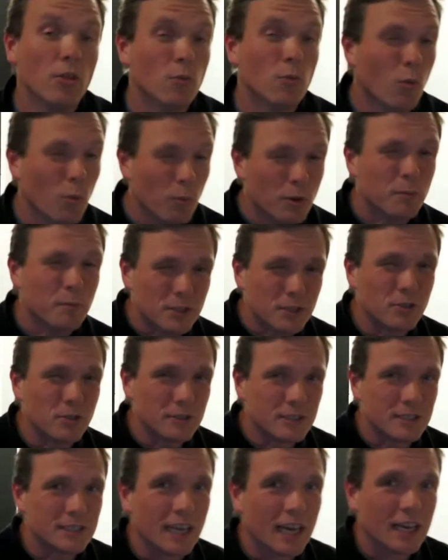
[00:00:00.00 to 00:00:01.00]
What we're going to be
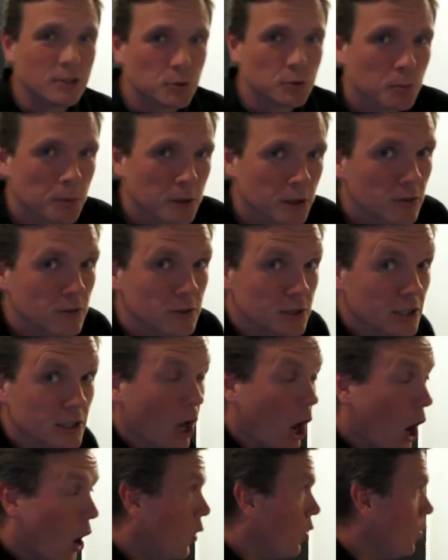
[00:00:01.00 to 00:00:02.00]
doing today is going to be using
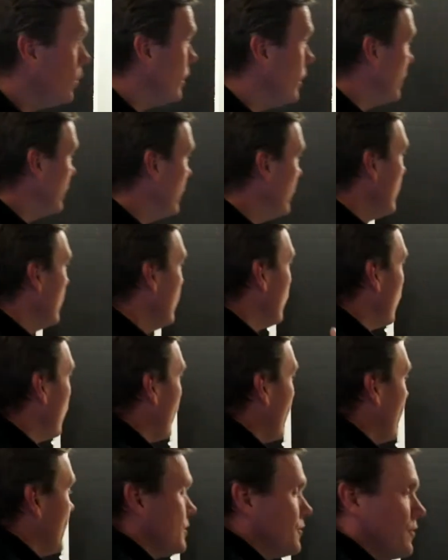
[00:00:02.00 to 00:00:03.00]
only
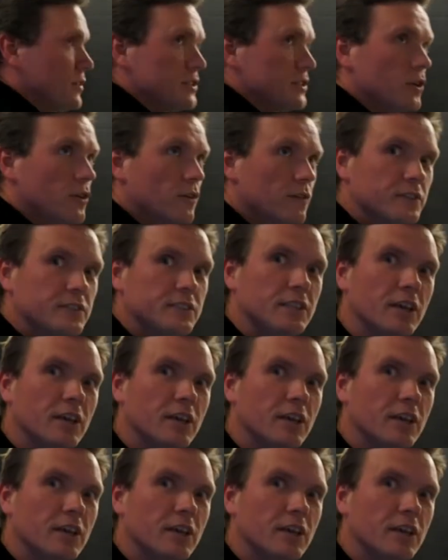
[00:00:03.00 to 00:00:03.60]
flash photography.